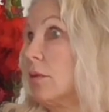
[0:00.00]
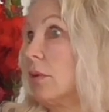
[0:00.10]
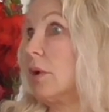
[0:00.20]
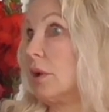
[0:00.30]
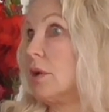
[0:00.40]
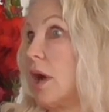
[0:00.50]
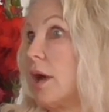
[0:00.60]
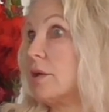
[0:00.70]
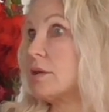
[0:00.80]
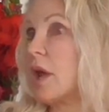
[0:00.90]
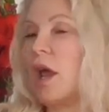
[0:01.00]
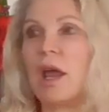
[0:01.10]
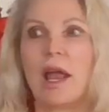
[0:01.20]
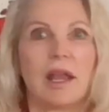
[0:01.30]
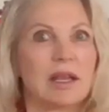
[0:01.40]
in. Really does.
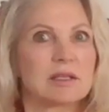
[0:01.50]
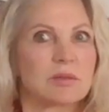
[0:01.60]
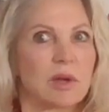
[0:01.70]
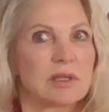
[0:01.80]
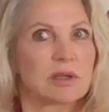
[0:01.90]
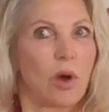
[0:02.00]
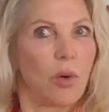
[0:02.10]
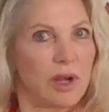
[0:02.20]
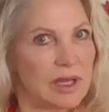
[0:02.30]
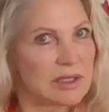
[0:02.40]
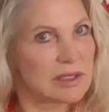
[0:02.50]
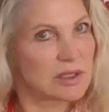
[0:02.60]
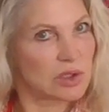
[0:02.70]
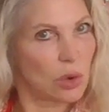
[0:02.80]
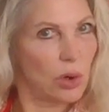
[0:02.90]
And it's a
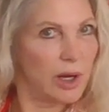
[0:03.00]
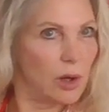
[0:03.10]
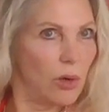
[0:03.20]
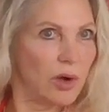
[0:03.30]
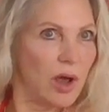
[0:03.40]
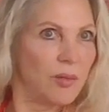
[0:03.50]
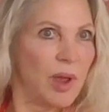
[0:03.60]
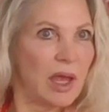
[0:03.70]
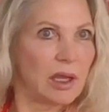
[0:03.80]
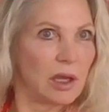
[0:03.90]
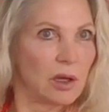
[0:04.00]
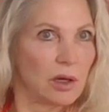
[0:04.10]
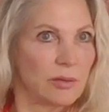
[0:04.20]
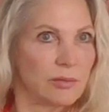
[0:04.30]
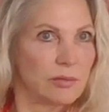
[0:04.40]
story going on back here.